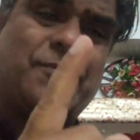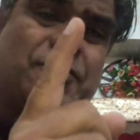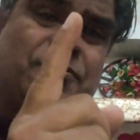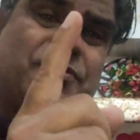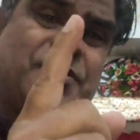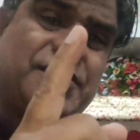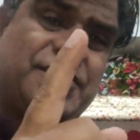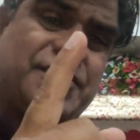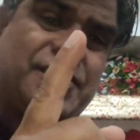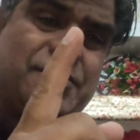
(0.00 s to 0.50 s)

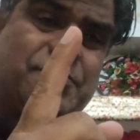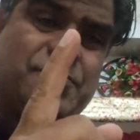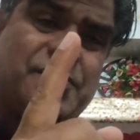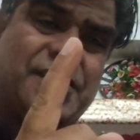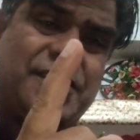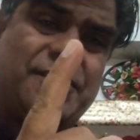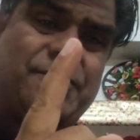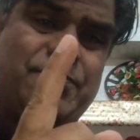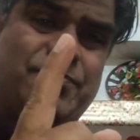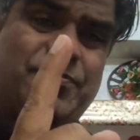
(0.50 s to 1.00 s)
of the
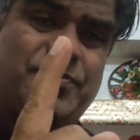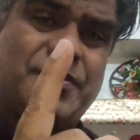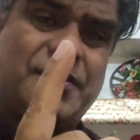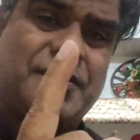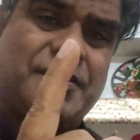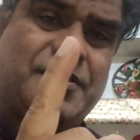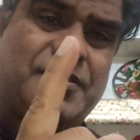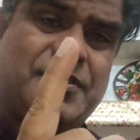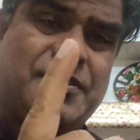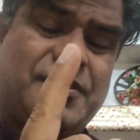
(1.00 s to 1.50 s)
Germany,
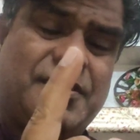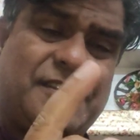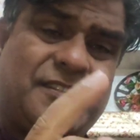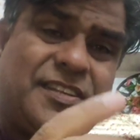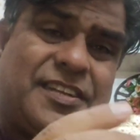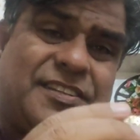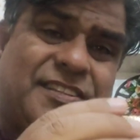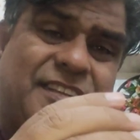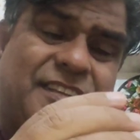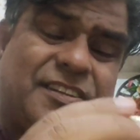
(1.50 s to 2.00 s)

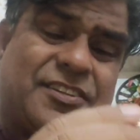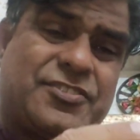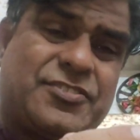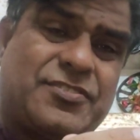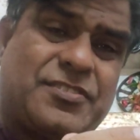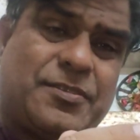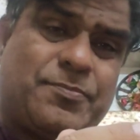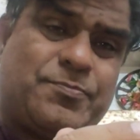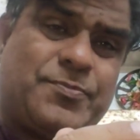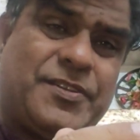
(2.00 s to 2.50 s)
that they are
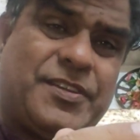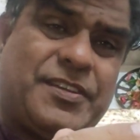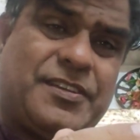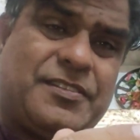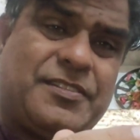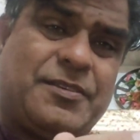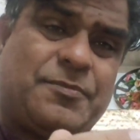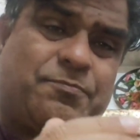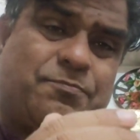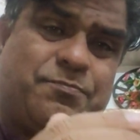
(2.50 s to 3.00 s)

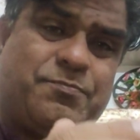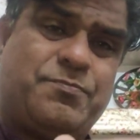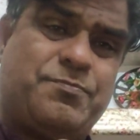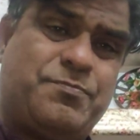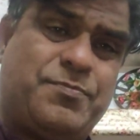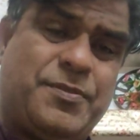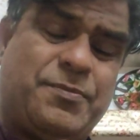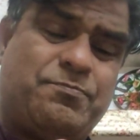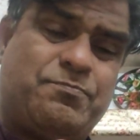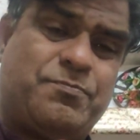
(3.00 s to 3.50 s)
stopping the
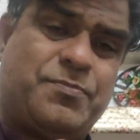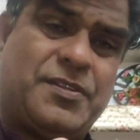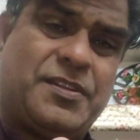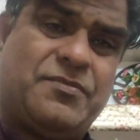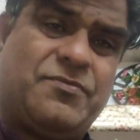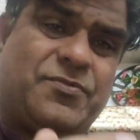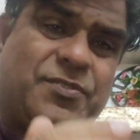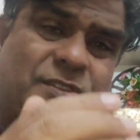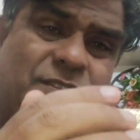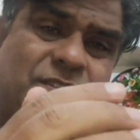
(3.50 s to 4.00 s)
people
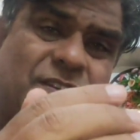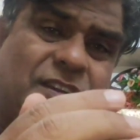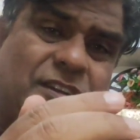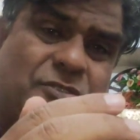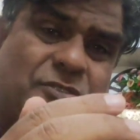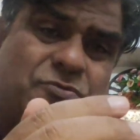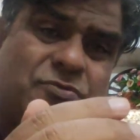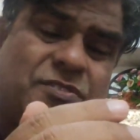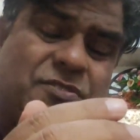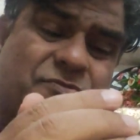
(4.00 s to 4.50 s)

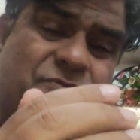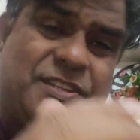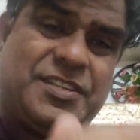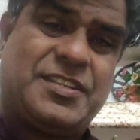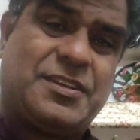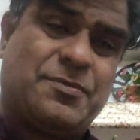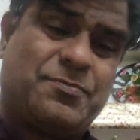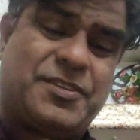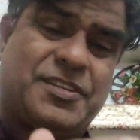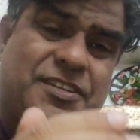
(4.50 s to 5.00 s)
without
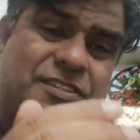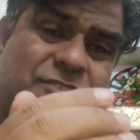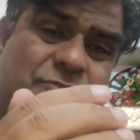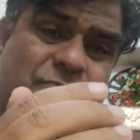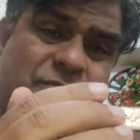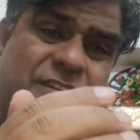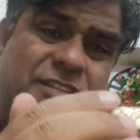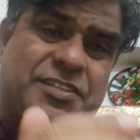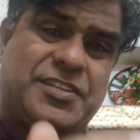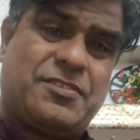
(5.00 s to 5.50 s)
visa, because
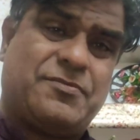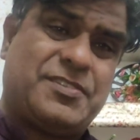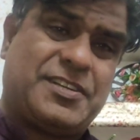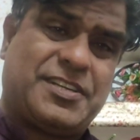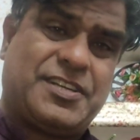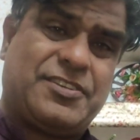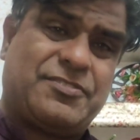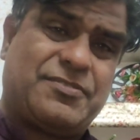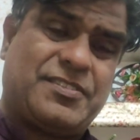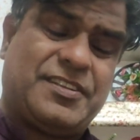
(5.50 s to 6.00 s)

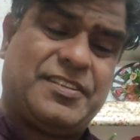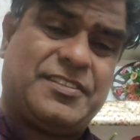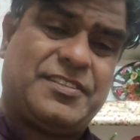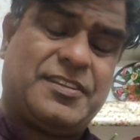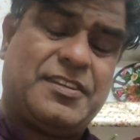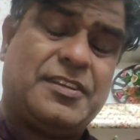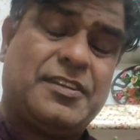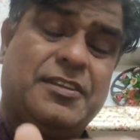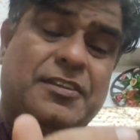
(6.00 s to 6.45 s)
27 countries